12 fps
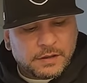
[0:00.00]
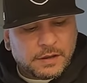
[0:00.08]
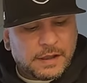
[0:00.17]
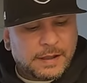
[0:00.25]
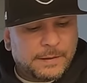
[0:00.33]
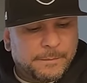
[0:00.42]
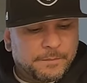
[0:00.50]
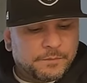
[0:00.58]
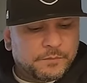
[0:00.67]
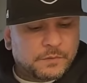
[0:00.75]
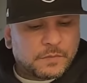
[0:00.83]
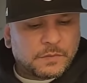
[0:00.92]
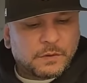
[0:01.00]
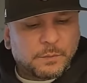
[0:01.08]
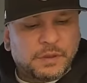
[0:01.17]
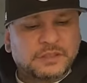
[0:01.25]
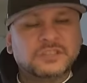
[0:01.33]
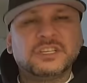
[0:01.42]

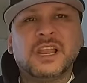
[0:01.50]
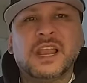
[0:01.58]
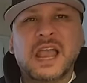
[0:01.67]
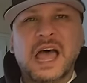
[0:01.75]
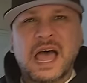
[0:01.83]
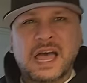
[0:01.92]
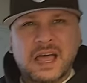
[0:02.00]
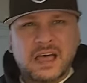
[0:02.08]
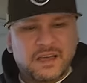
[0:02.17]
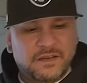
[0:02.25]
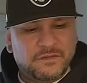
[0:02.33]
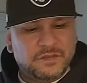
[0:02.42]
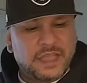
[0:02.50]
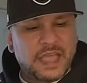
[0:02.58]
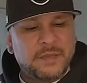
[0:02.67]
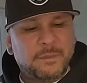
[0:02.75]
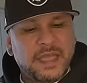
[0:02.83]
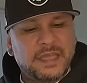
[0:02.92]
But there's a lot of
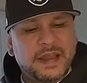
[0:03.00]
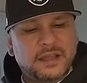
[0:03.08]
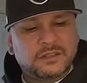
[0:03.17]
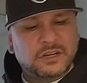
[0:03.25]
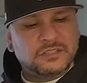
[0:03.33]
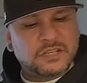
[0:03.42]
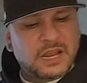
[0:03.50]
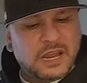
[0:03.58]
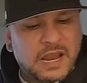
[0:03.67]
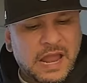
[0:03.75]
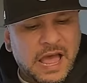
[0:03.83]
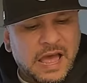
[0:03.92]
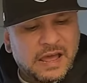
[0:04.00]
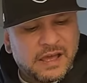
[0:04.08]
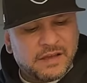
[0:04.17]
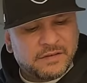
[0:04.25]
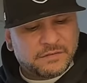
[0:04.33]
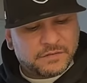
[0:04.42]
gangbanging out there. There's a lot
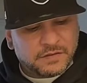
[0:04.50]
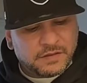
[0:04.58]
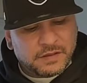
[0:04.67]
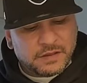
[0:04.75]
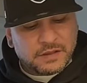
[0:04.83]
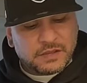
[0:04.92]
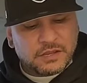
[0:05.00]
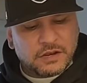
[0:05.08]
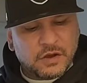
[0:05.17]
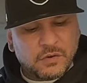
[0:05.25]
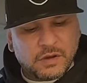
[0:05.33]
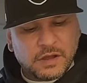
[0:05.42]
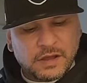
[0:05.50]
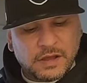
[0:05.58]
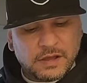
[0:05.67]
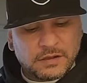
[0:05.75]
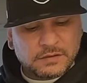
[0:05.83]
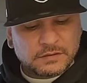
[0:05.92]
of, you
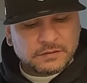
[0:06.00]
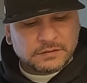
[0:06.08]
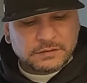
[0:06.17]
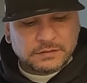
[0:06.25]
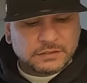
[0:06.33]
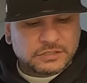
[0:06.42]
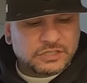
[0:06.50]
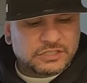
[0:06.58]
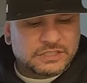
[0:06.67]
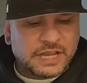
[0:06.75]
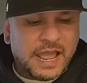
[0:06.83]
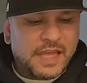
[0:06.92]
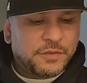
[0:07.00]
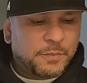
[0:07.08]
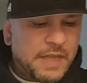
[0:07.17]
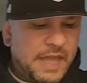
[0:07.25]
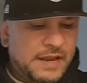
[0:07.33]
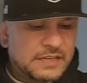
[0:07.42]
know, just death,
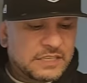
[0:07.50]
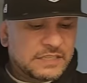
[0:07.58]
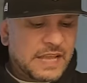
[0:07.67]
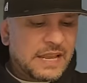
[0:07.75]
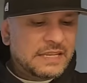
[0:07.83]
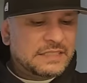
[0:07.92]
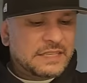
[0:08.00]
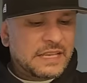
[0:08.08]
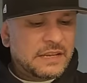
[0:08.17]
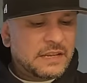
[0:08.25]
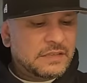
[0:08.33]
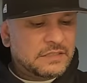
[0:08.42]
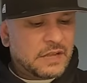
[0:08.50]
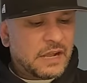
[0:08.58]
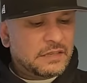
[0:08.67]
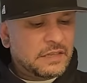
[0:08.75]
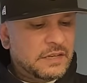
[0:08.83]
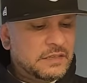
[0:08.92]
man. It's a deadly city.
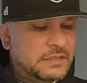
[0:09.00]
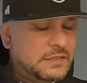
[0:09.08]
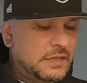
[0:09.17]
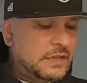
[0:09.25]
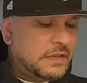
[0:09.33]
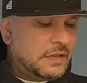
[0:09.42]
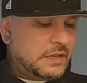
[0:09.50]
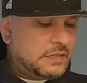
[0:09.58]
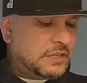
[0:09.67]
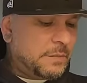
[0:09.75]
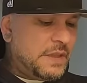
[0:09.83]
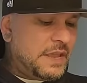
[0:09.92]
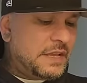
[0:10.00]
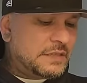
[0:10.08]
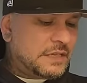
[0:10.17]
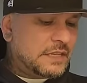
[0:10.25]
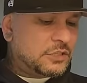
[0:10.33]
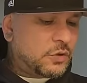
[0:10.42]
Stockton is, to me, it's